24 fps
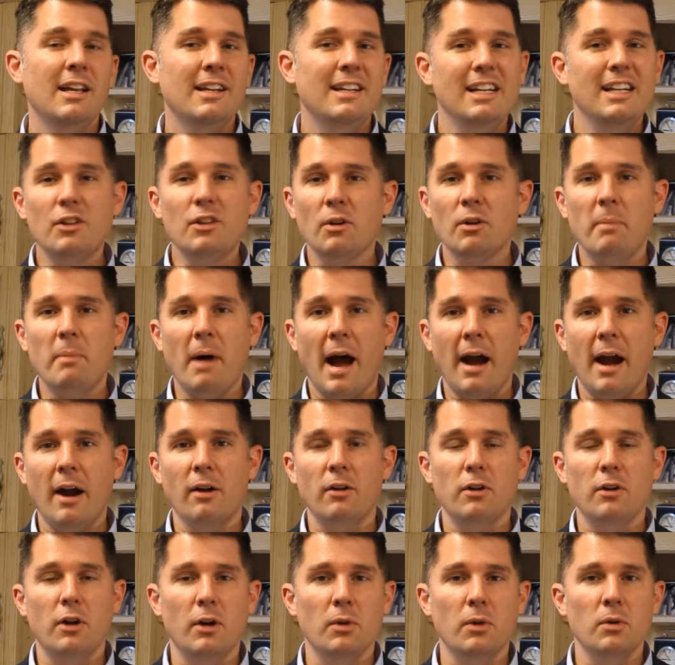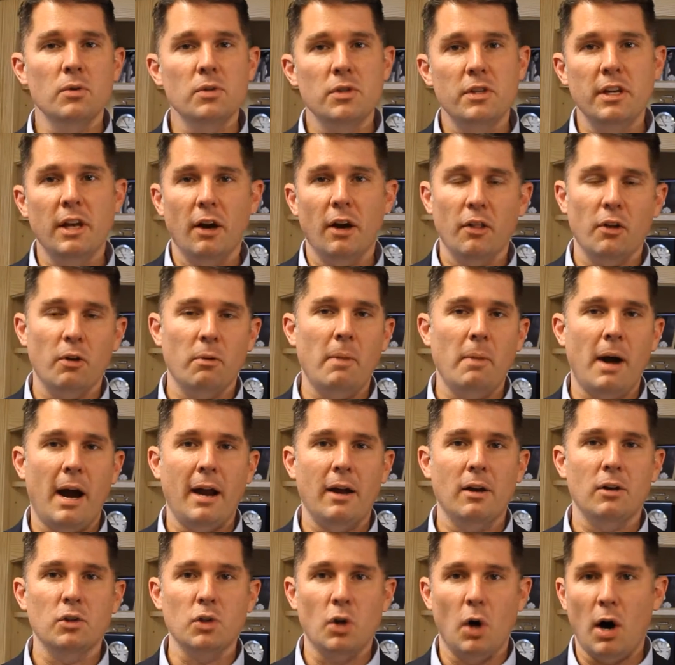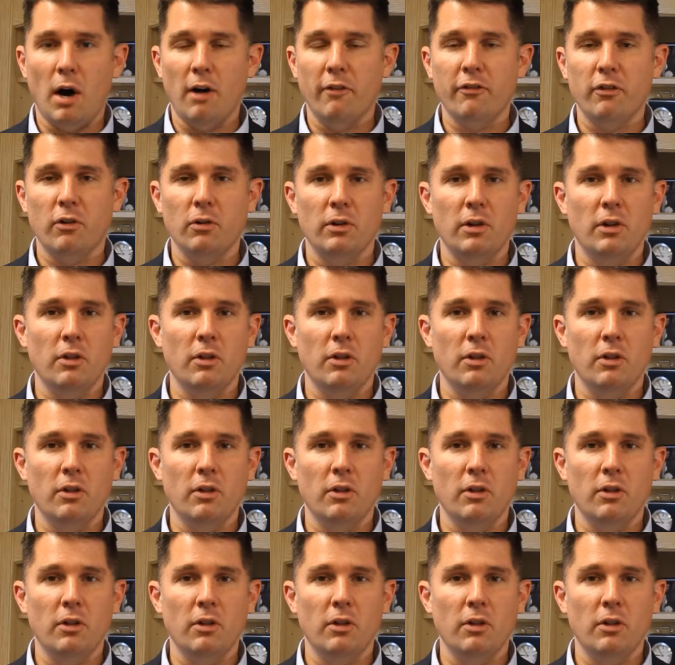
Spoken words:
Neither buyer knows the other buyer's offer,